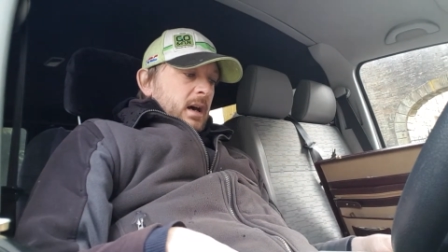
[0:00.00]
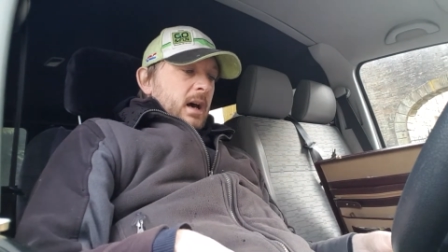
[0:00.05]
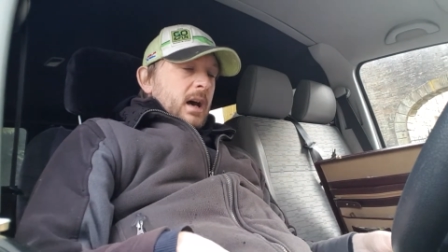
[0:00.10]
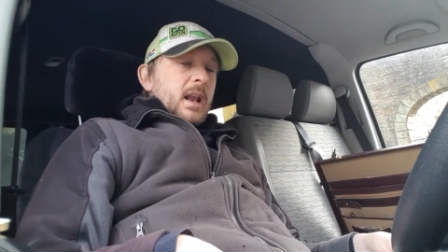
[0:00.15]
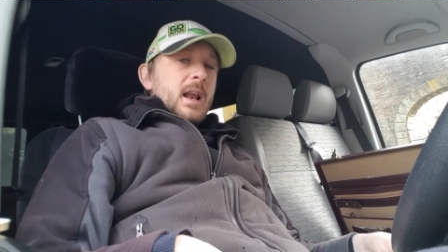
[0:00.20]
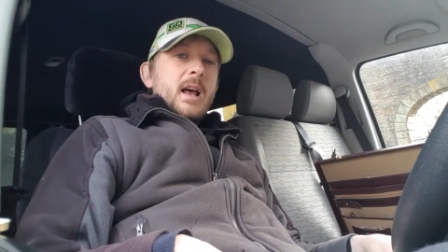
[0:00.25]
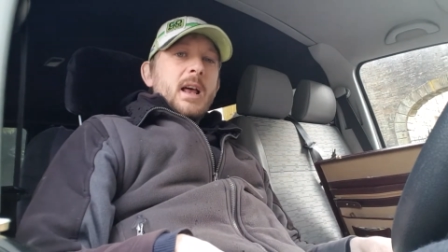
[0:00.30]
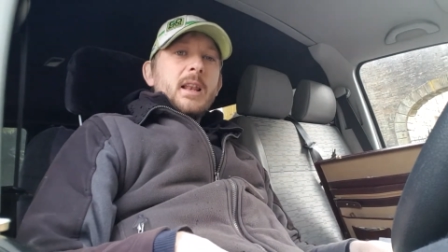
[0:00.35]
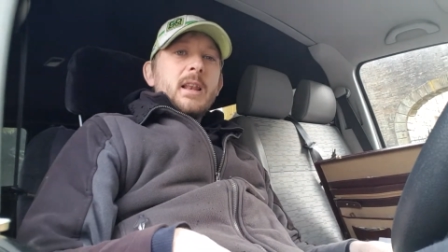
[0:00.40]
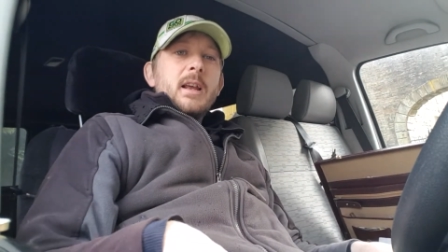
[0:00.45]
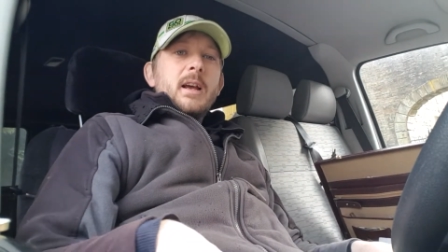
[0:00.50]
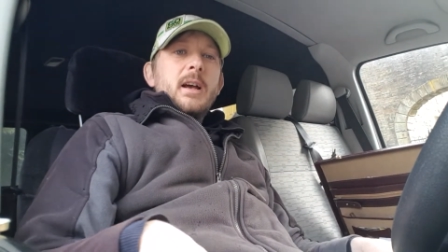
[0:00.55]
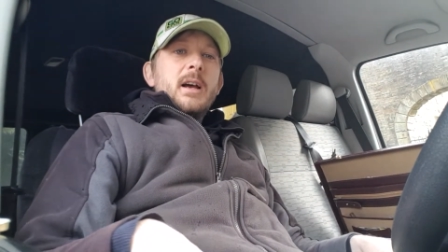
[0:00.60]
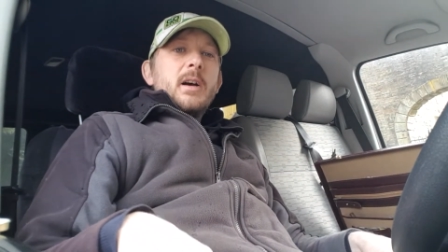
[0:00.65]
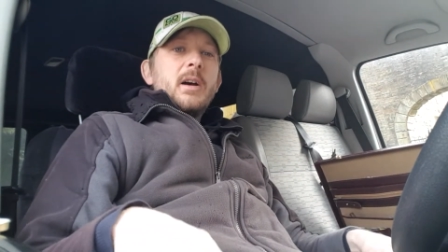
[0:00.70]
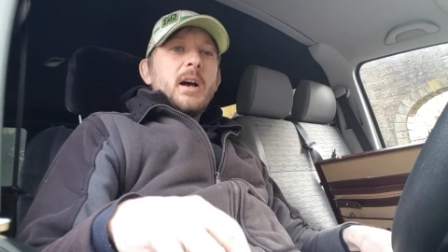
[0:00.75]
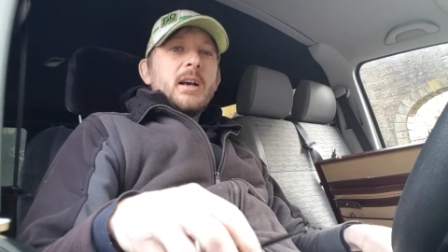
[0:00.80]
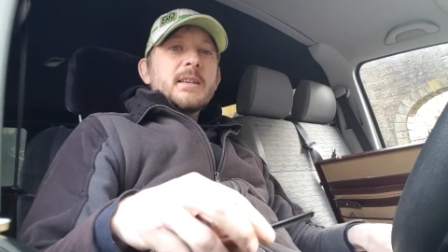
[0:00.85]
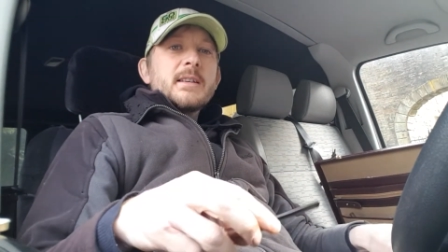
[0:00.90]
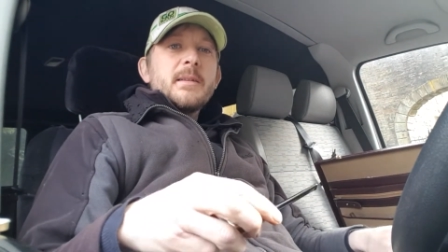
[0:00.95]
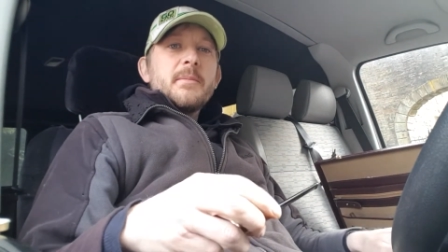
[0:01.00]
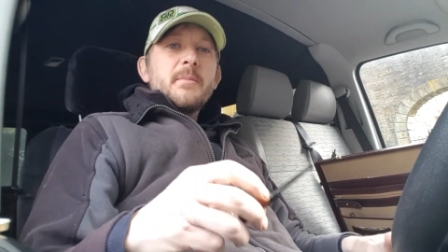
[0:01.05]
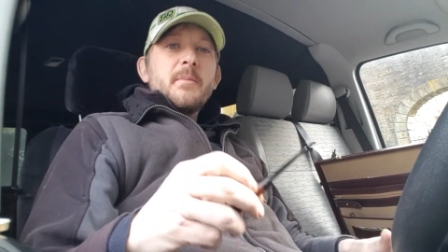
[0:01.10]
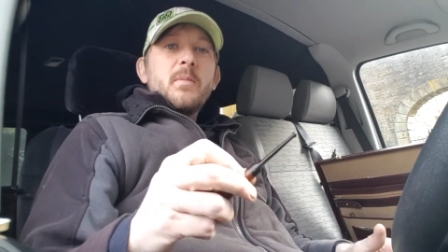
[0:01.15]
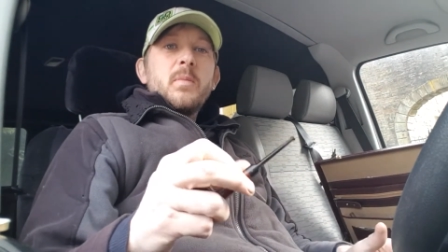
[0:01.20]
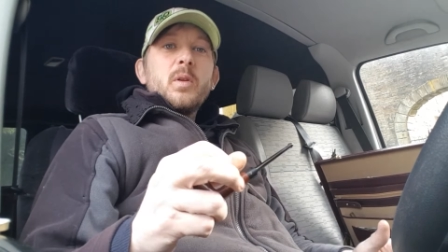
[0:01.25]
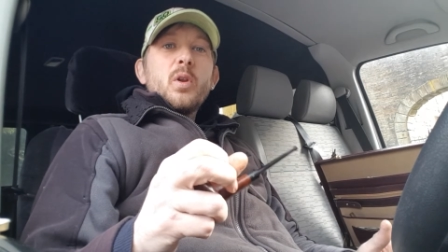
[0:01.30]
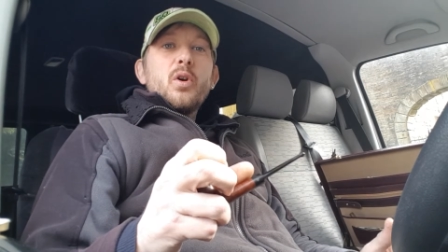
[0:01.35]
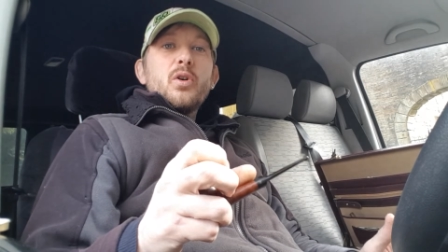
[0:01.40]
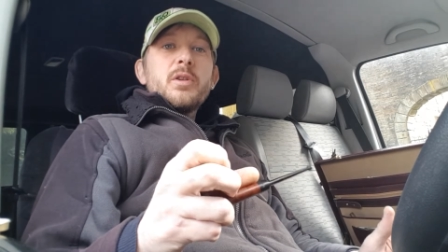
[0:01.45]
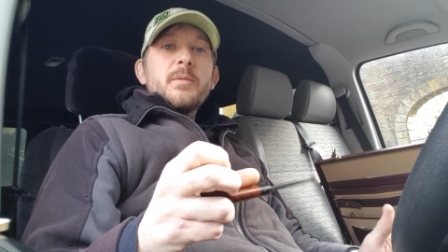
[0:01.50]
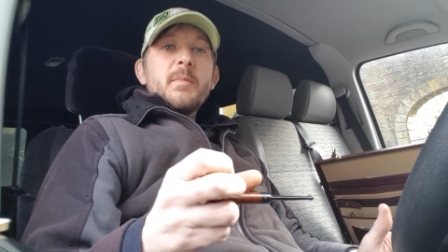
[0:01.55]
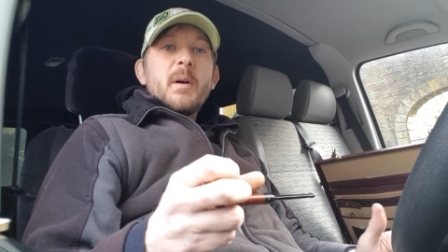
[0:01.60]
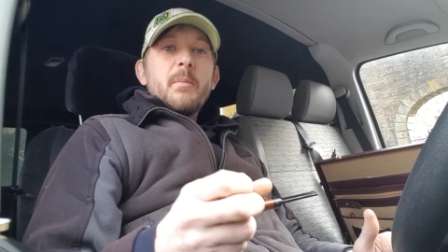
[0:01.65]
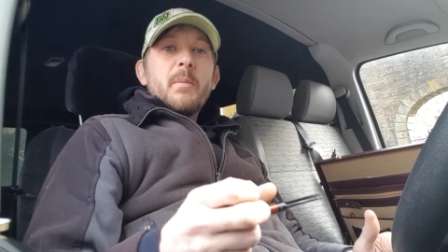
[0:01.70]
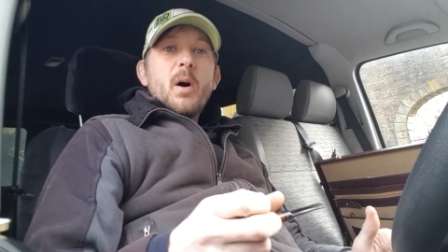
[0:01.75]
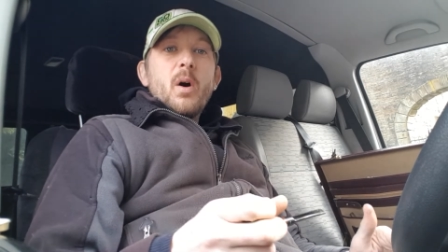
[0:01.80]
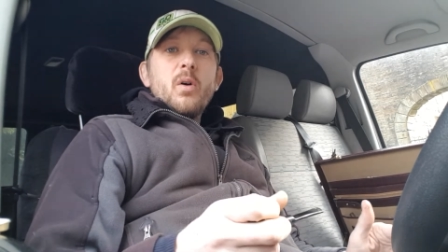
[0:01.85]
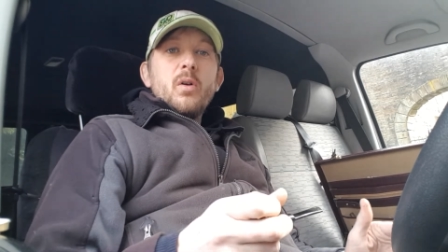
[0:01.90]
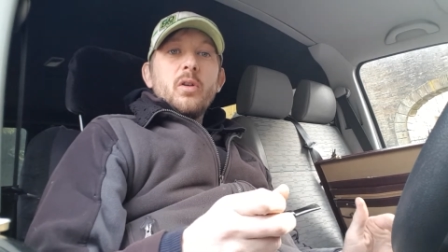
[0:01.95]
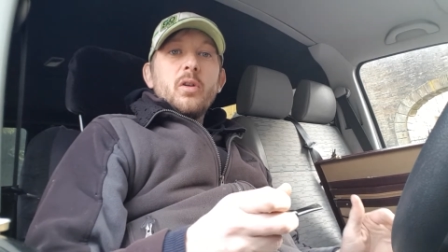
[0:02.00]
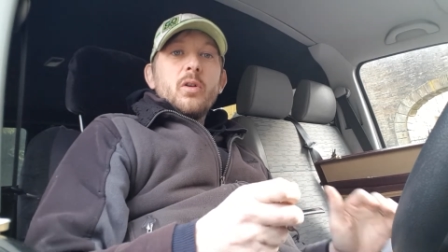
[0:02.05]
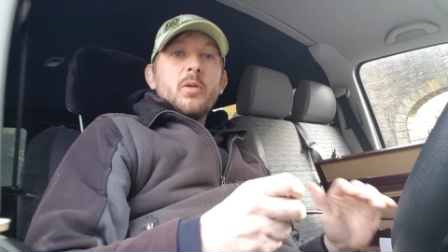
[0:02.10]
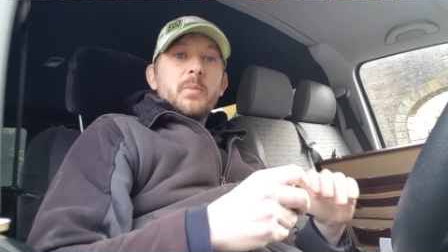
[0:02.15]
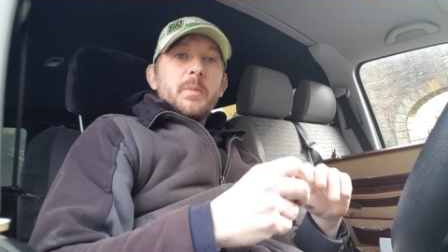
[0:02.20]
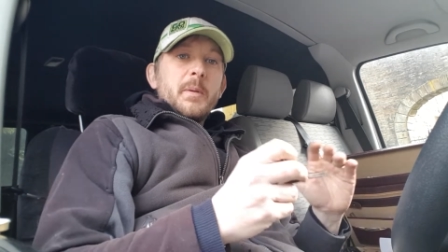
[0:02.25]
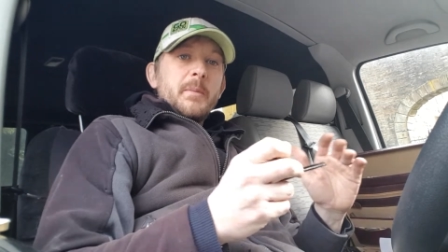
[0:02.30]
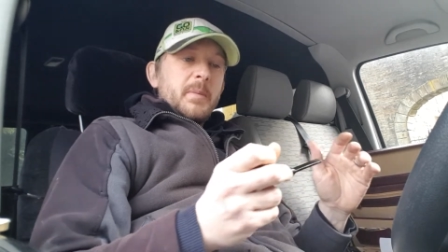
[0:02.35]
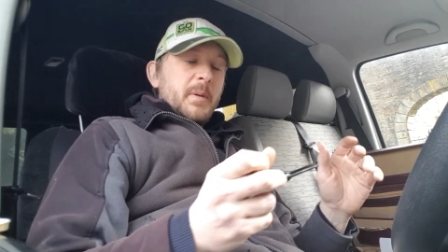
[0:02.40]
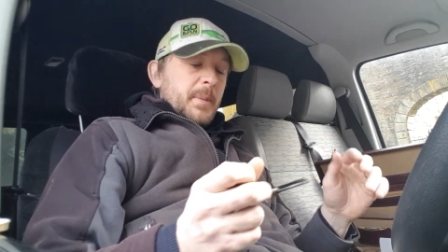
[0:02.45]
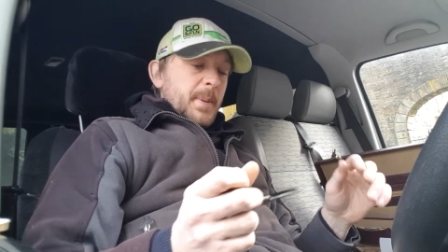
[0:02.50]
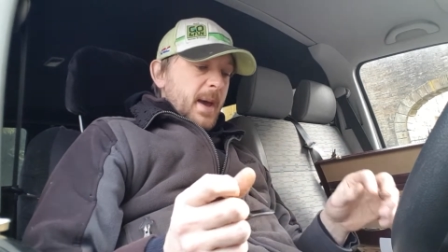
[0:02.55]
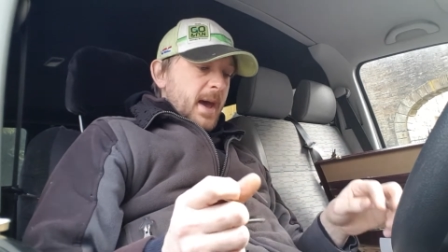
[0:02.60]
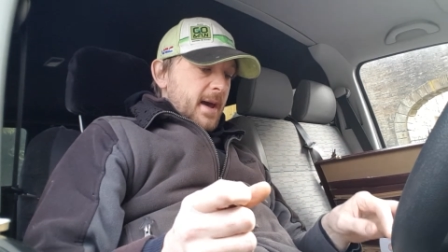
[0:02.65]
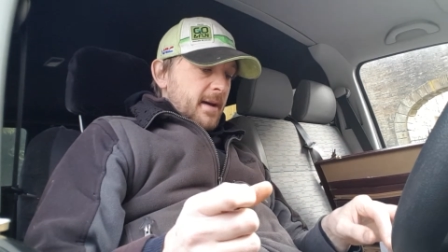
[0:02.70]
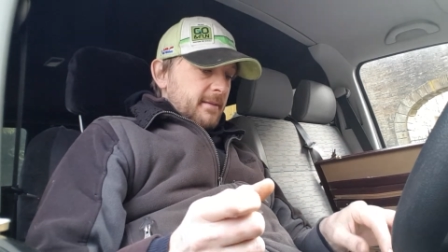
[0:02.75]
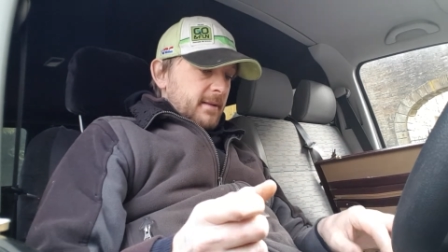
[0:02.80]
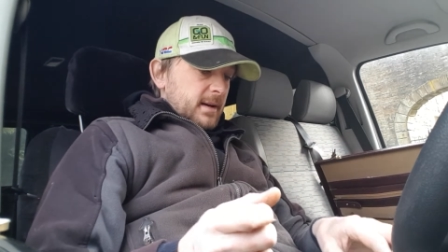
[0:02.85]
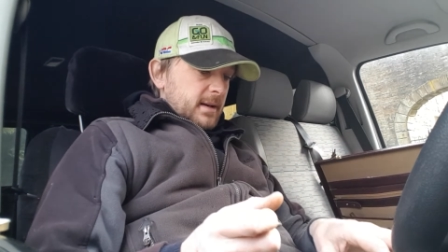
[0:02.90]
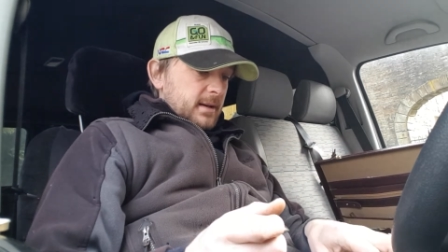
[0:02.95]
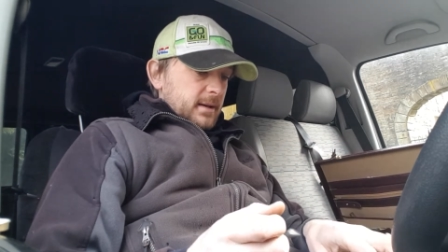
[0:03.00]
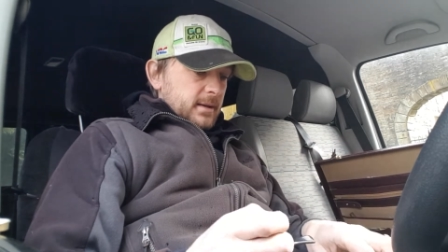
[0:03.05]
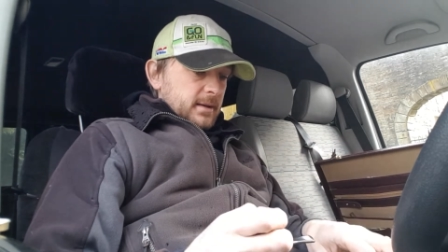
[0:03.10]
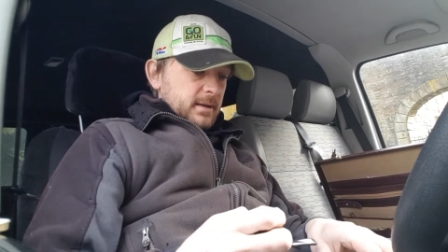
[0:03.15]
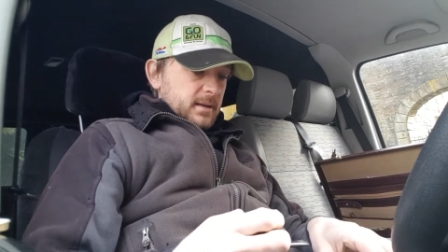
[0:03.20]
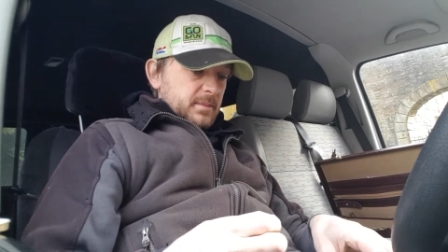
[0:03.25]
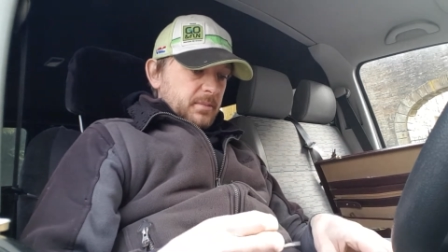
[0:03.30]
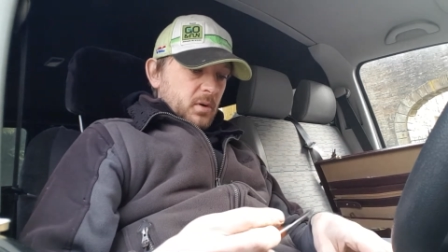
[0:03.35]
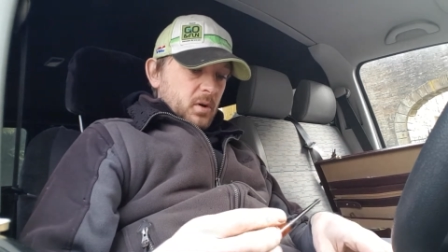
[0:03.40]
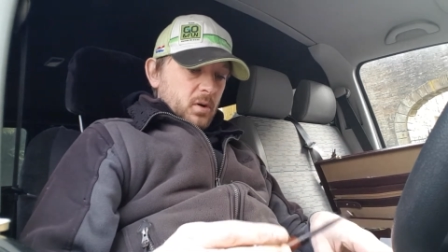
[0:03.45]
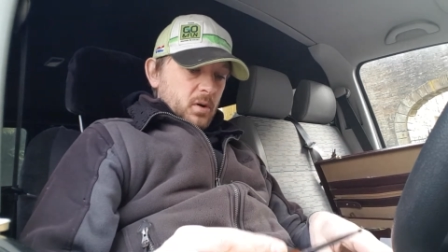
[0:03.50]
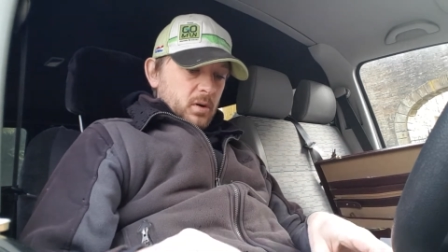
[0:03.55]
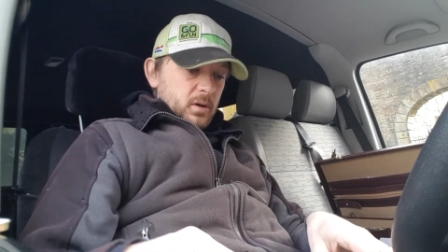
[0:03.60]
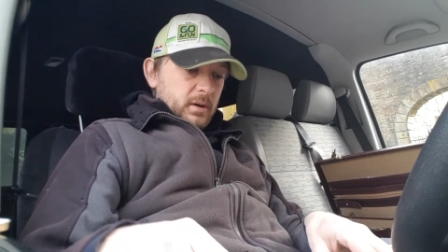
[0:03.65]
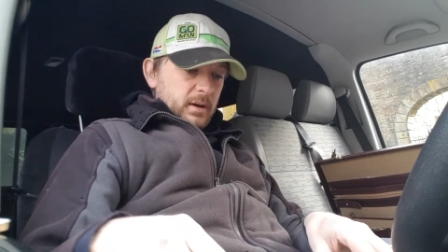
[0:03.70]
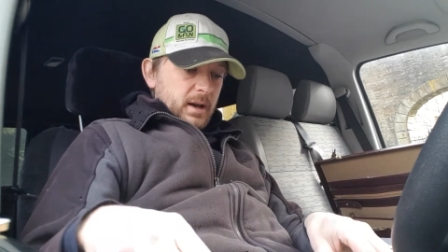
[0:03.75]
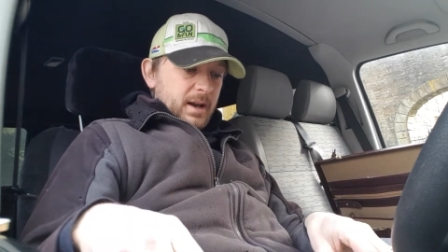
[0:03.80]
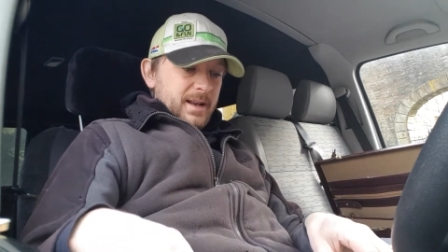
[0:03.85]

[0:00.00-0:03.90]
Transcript: As I'm loading my bowl up and preparing to smoke,